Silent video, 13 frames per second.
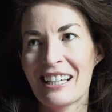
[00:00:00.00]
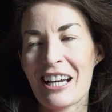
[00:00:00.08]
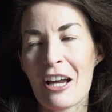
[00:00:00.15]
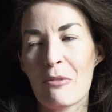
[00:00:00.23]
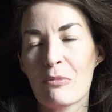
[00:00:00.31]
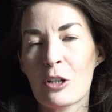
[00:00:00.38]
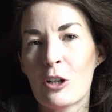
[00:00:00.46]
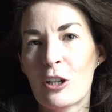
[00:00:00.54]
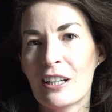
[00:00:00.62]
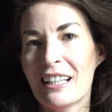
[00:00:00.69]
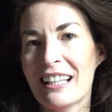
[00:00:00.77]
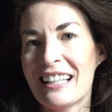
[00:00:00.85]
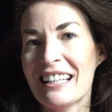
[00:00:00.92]
I'm
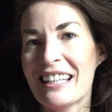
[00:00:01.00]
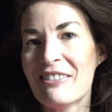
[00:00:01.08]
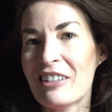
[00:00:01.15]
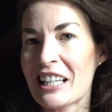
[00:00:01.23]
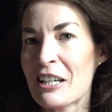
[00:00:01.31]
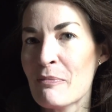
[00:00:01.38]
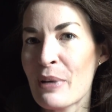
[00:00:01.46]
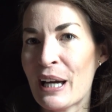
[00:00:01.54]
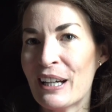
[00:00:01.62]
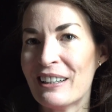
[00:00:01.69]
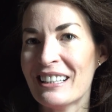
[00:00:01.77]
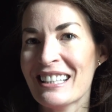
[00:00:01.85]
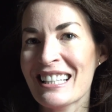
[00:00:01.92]
currently living in
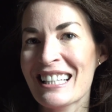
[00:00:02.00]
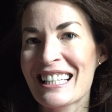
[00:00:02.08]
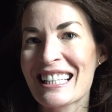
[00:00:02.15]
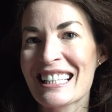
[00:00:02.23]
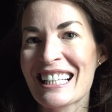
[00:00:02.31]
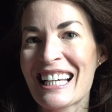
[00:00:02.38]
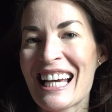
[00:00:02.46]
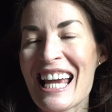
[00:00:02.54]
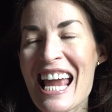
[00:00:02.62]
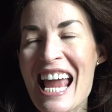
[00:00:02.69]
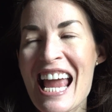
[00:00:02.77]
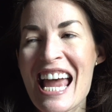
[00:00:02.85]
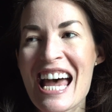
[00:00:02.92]
Paris,
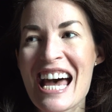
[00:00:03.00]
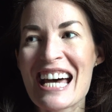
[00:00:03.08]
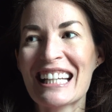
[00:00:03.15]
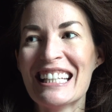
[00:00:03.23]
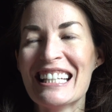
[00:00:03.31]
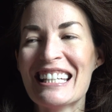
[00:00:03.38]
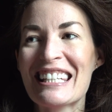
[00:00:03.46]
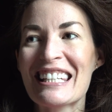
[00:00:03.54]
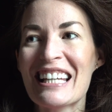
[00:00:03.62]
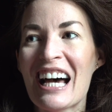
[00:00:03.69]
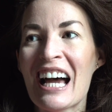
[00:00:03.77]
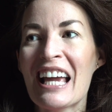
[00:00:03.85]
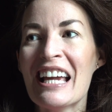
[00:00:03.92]
and
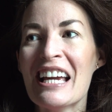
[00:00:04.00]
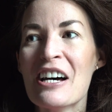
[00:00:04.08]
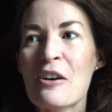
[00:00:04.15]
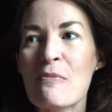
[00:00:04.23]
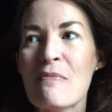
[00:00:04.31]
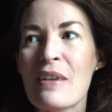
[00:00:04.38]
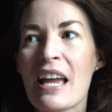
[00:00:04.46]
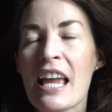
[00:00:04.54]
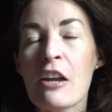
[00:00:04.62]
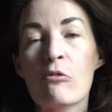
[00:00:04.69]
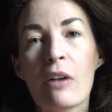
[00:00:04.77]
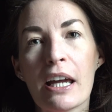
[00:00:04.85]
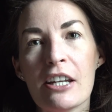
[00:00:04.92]
I am
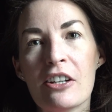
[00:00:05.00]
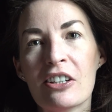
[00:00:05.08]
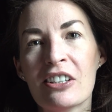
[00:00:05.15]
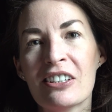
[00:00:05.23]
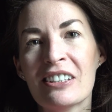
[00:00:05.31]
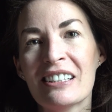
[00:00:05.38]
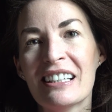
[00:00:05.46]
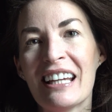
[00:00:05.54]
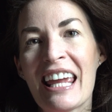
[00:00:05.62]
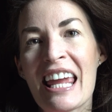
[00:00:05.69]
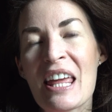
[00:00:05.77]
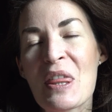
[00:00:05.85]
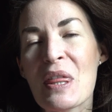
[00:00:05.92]
a writer,
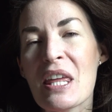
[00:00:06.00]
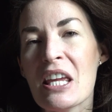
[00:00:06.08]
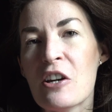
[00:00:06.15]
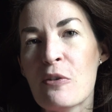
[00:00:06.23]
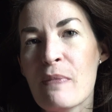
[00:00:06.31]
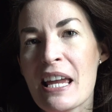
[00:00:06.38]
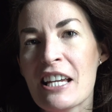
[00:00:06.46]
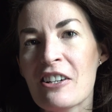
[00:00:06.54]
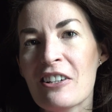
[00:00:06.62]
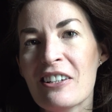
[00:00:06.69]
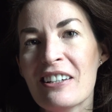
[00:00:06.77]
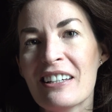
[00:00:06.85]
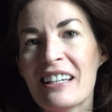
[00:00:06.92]
a theater
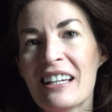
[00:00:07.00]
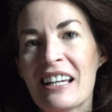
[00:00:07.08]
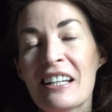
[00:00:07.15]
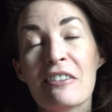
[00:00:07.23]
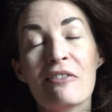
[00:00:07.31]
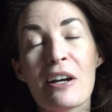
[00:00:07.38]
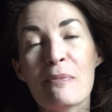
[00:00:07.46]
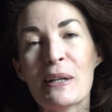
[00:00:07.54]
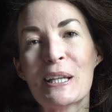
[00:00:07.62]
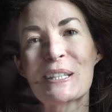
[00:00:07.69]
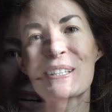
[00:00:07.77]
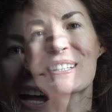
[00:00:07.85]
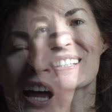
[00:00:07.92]
maker, and a
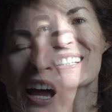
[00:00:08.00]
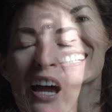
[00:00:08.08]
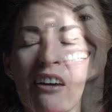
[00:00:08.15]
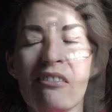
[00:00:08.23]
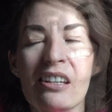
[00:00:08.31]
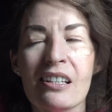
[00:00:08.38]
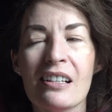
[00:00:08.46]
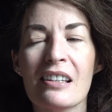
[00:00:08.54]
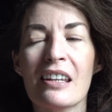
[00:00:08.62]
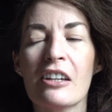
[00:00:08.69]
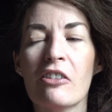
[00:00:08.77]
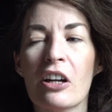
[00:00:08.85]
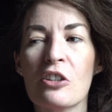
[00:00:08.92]
feminist. I
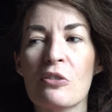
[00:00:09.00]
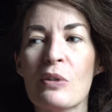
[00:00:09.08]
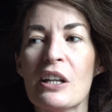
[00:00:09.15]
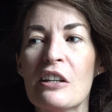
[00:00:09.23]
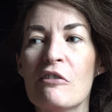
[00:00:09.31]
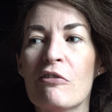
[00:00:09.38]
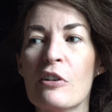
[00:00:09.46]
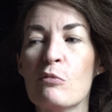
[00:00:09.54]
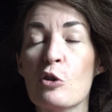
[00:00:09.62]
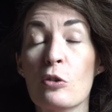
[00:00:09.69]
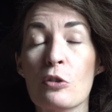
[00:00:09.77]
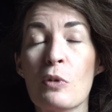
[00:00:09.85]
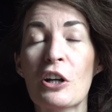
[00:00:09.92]
recently graduated from
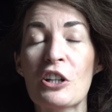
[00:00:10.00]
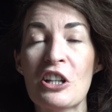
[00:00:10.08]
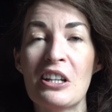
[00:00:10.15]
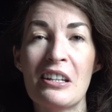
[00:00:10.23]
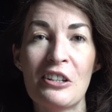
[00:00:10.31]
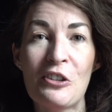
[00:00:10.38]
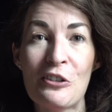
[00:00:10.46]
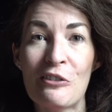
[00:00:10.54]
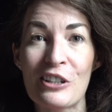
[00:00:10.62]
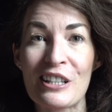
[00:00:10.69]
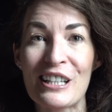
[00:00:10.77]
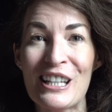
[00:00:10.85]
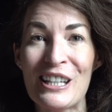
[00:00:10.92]
George Washington
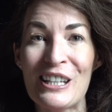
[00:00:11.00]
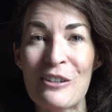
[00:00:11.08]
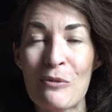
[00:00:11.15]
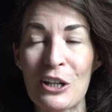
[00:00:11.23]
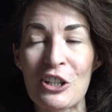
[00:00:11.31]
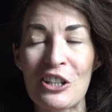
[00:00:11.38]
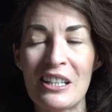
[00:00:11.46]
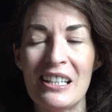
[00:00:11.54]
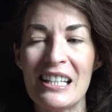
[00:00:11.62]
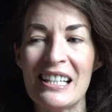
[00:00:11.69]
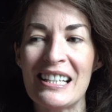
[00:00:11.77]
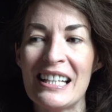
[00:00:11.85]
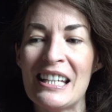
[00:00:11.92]
University in Washington,
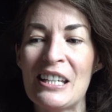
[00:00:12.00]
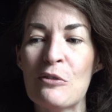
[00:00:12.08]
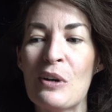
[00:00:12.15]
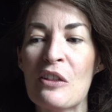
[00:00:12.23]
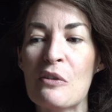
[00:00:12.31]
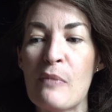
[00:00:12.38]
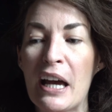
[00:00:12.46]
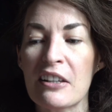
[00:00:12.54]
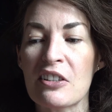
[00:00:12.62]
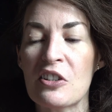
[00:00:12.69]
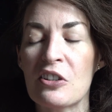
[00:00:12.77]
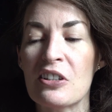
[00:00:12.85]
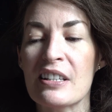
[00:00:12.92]
D.C. with a
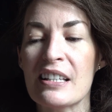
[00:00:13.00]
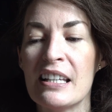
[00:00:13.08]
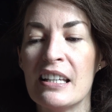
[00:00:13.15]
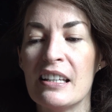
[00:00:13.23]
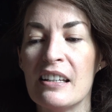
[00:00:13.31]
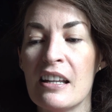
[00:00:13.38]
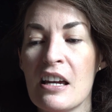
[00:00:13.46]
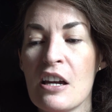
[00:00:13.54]
master's in